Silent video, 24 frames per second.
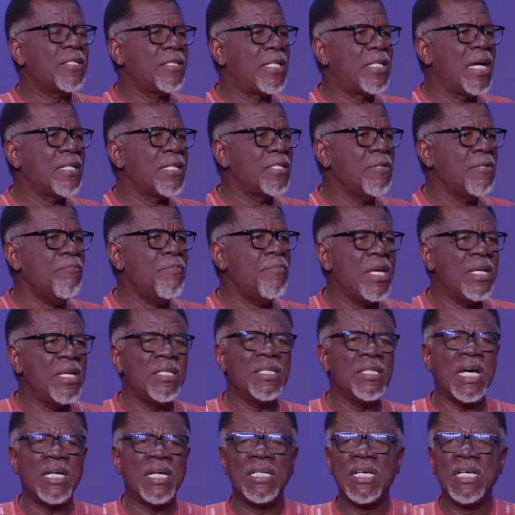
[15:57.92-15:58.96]
doesn't mean
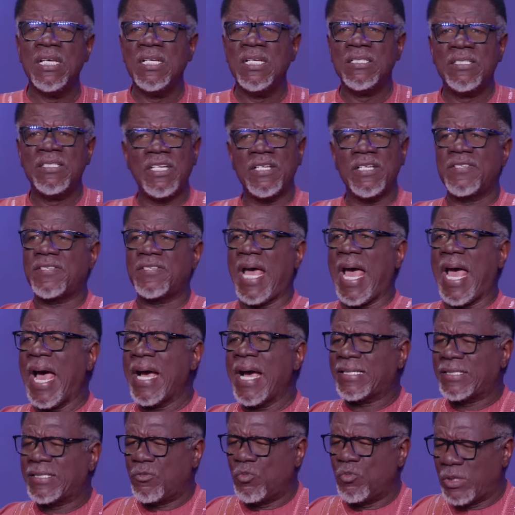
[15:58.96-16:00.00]
that just
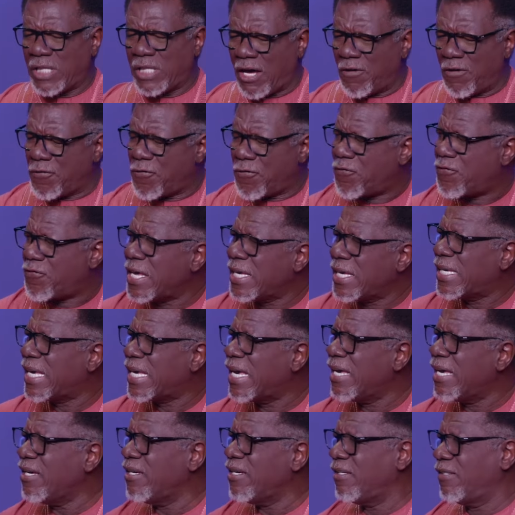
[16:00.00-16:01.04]
act without
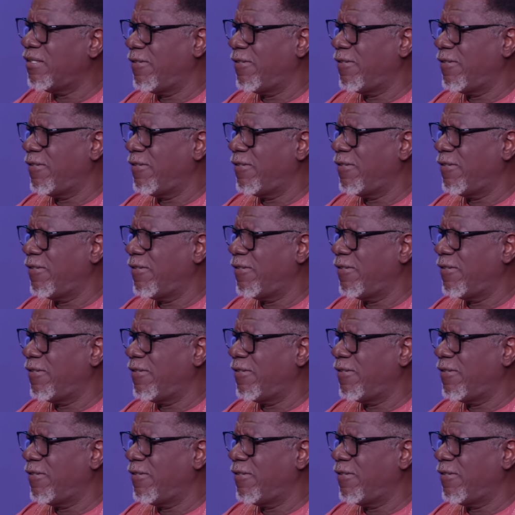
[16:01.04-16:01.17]
thinking.